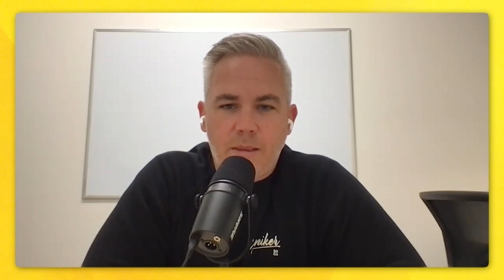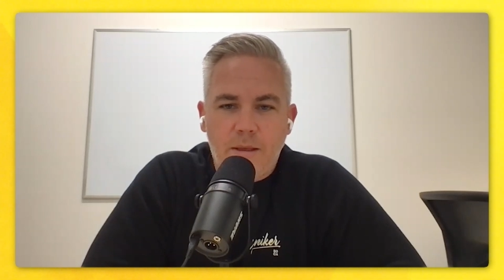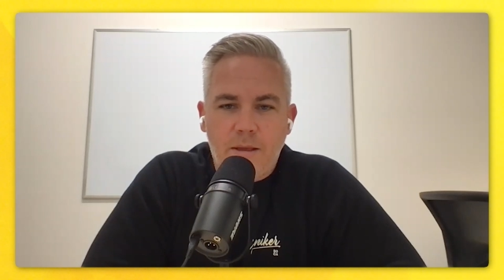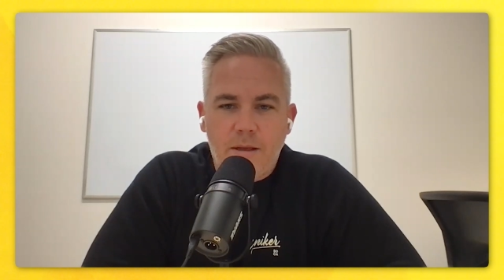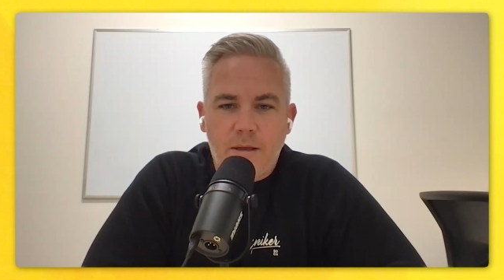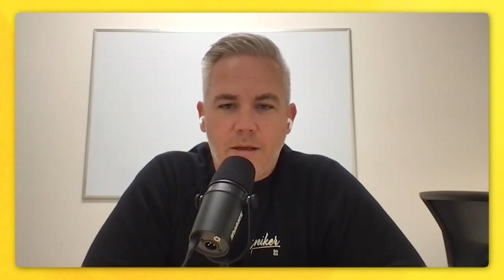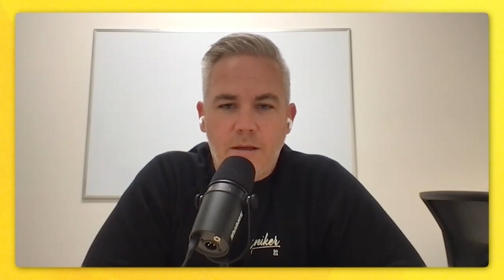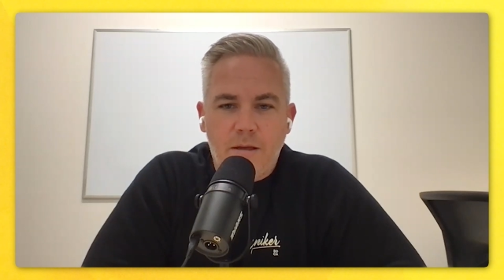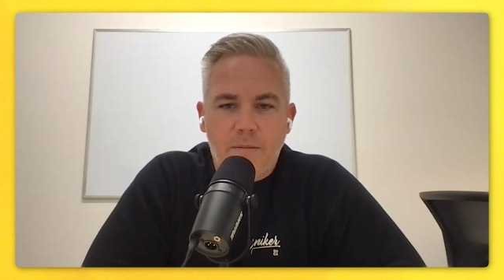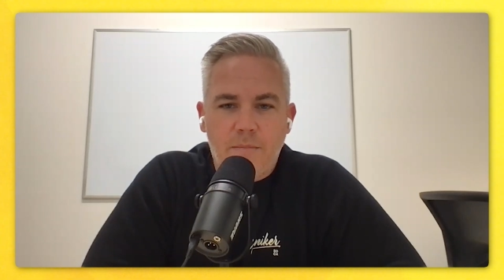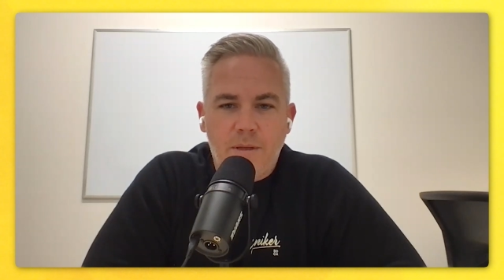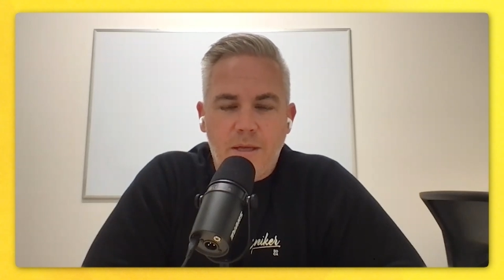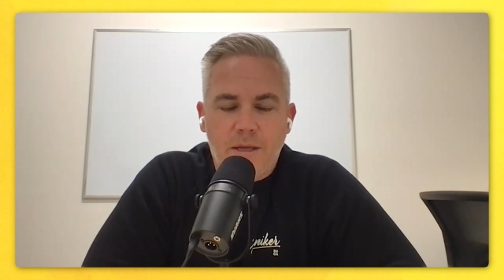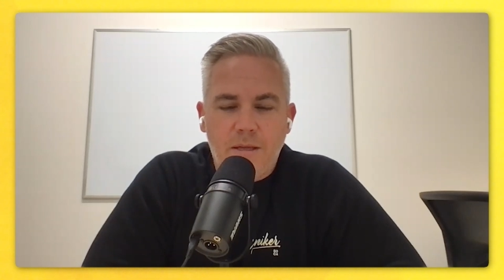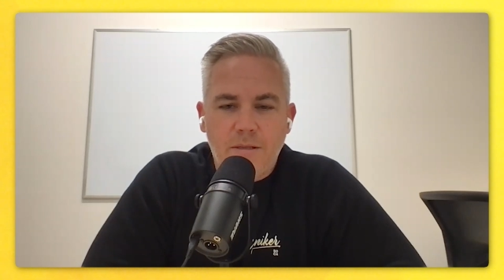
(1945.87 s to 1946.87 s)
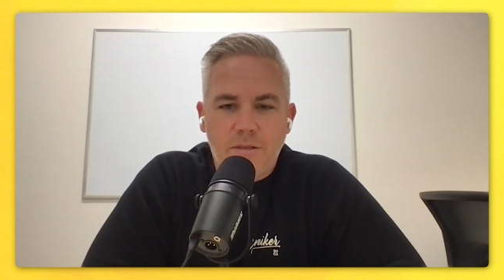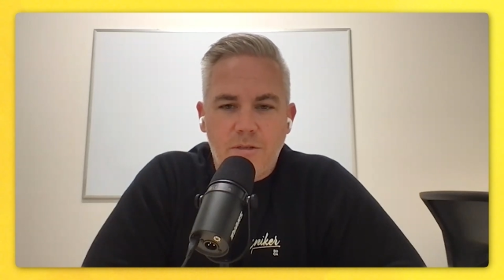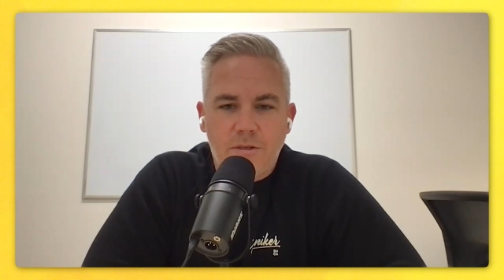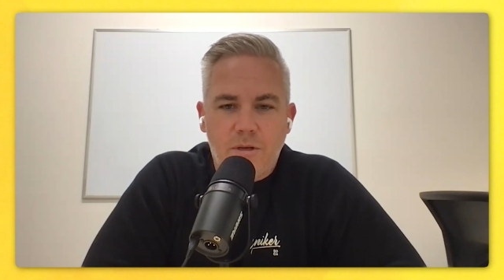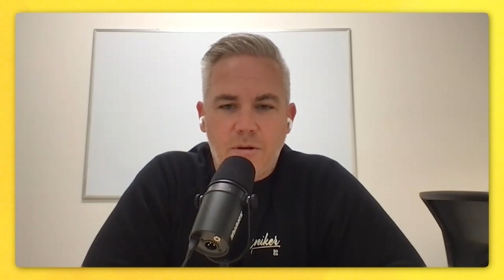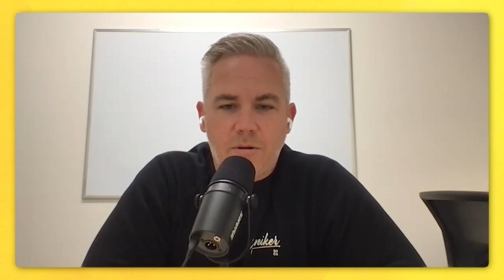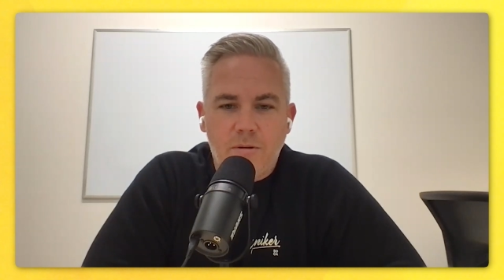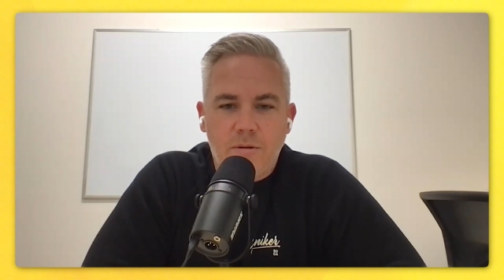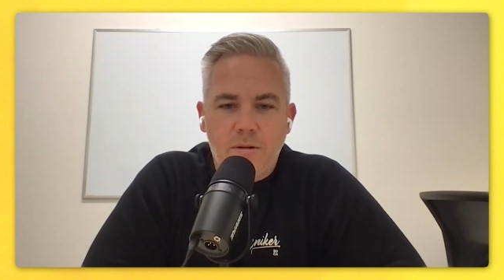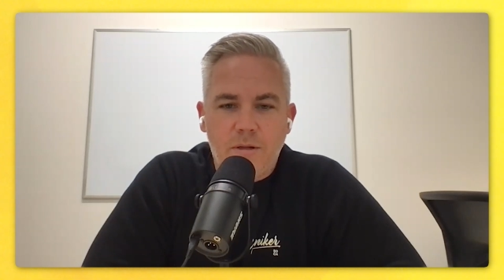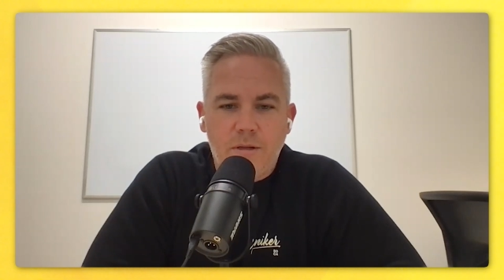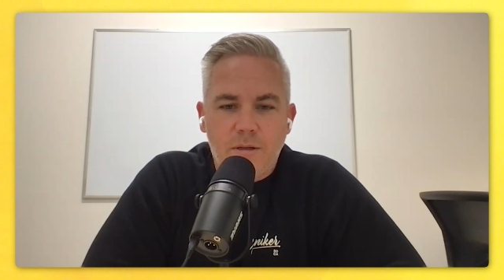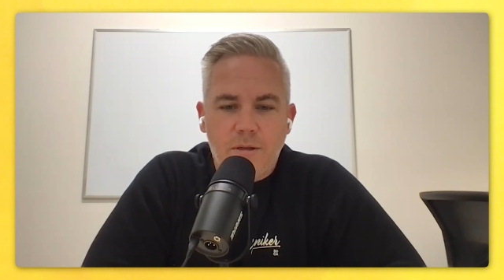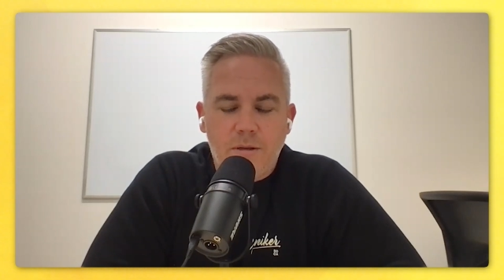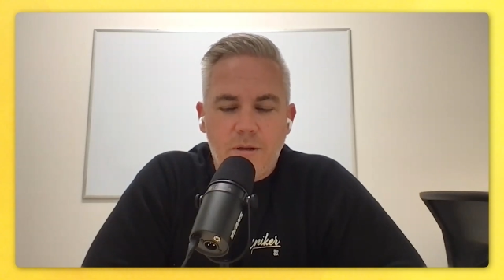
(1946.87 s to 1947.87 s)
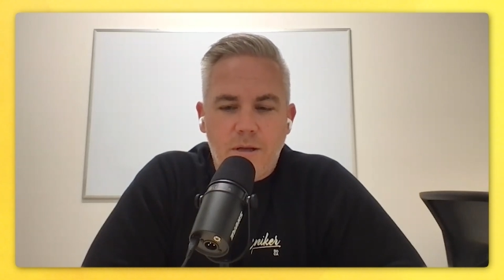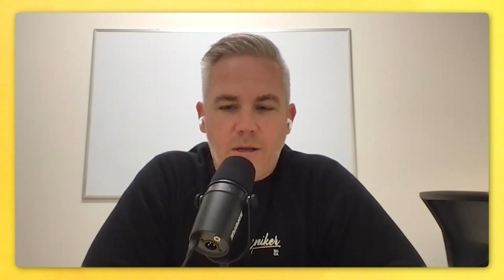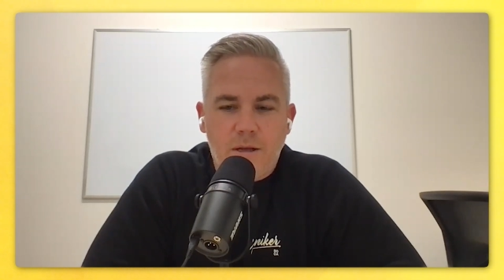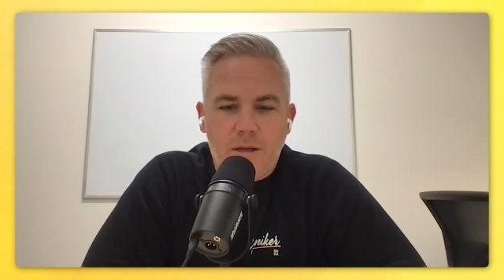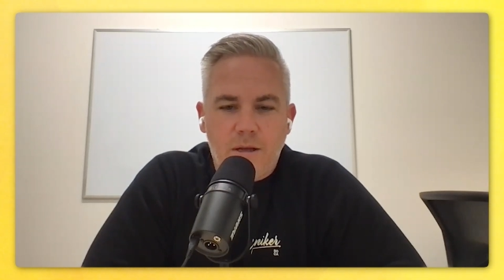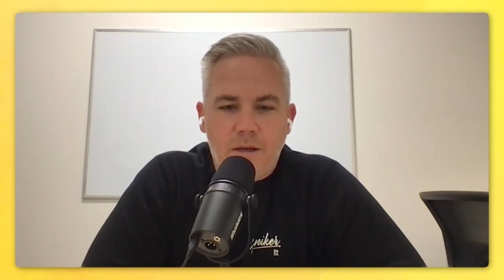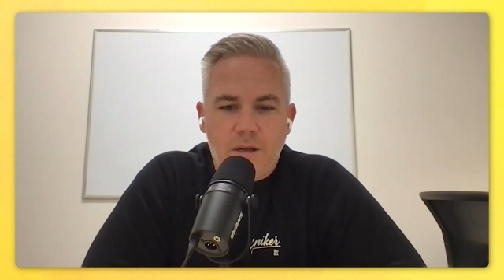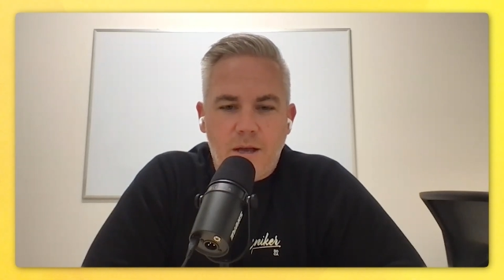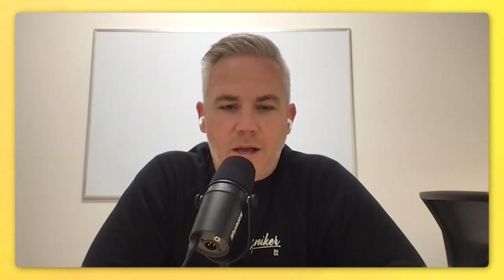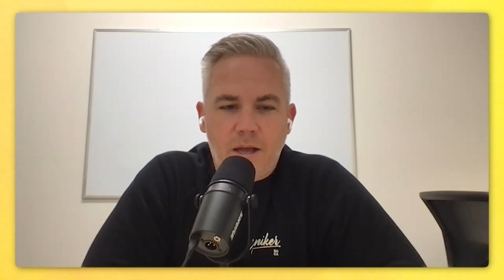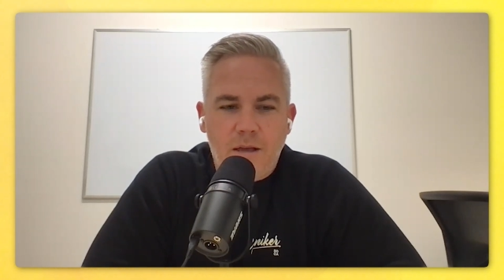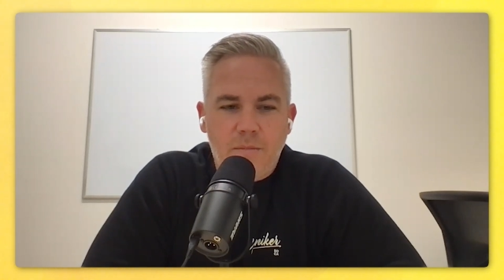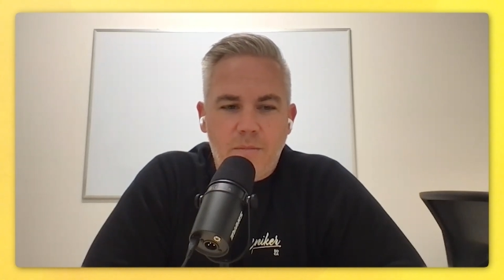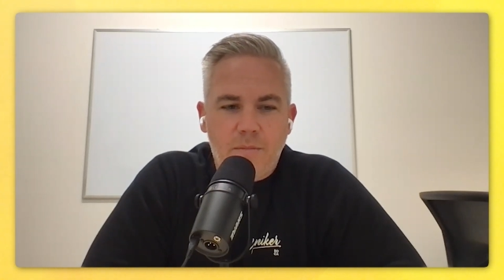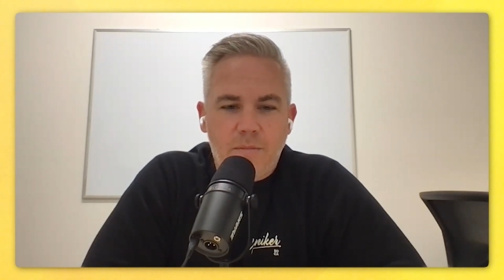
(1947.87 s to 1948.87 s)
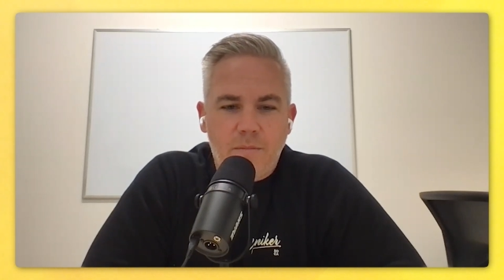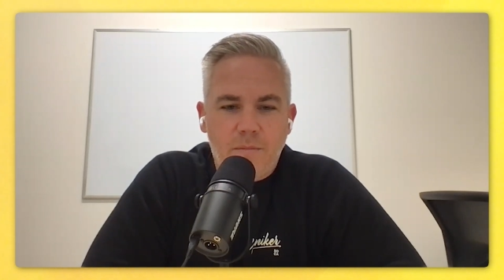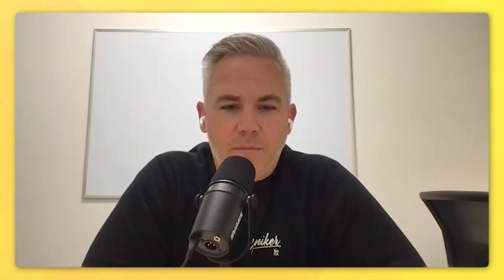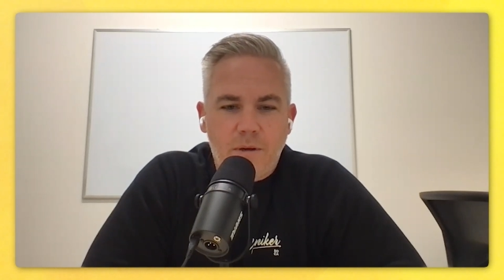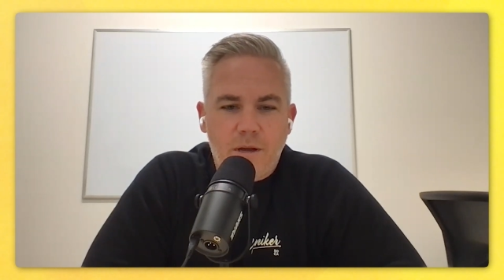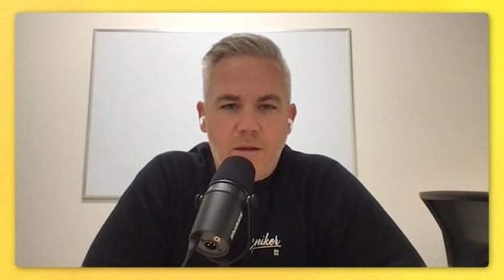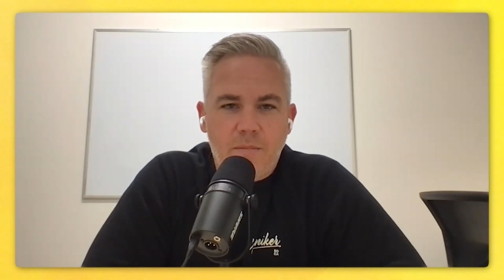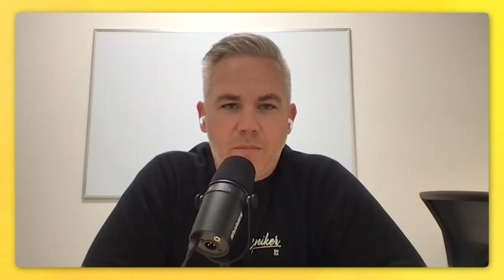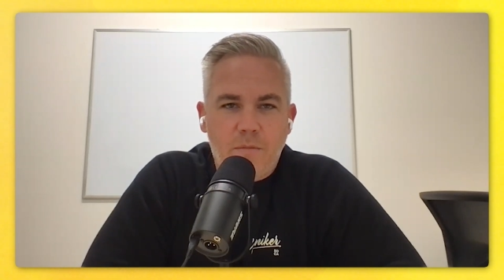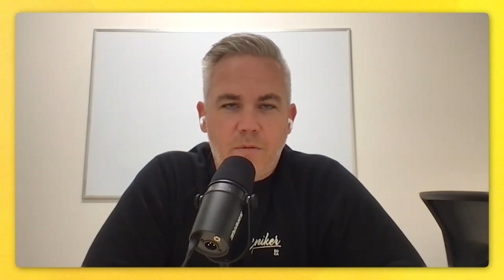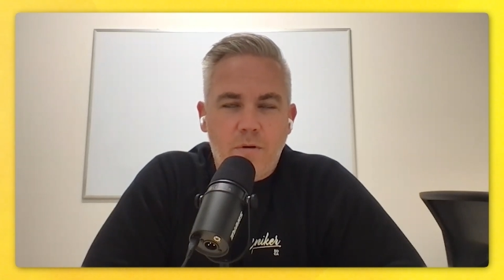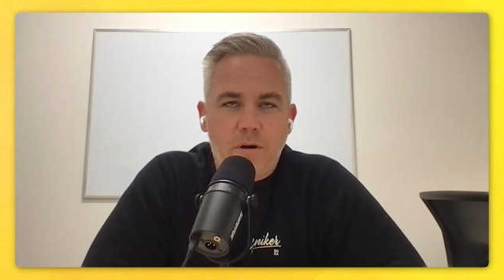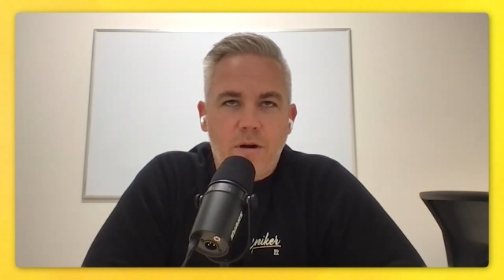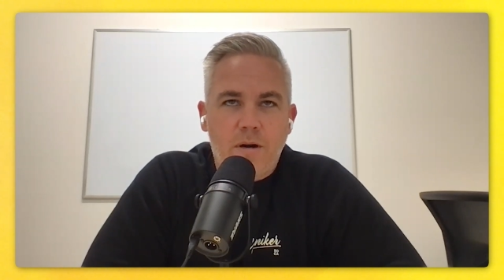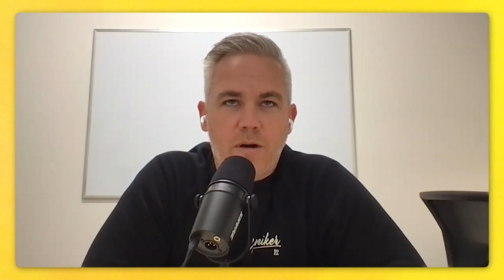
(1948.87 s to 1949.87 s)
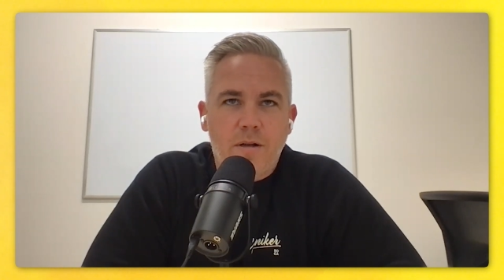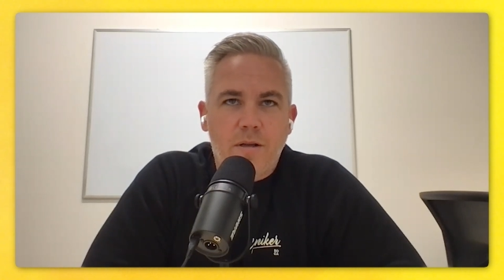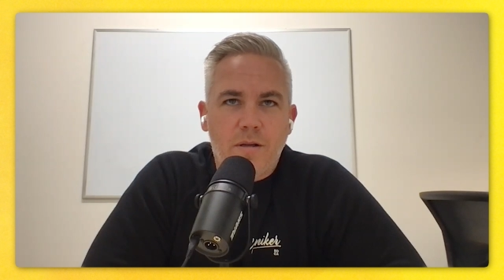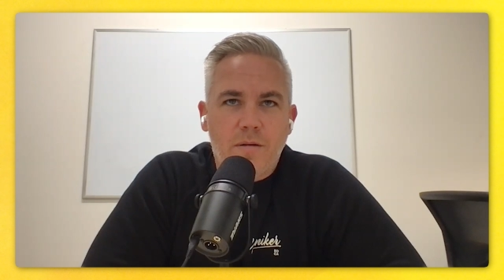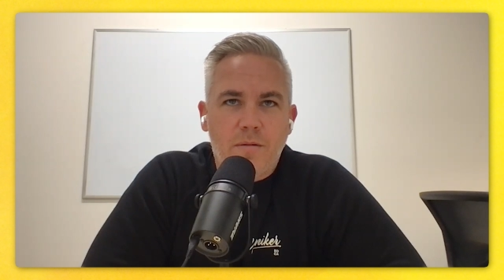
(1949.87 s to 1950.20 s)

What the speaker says: And so I am more,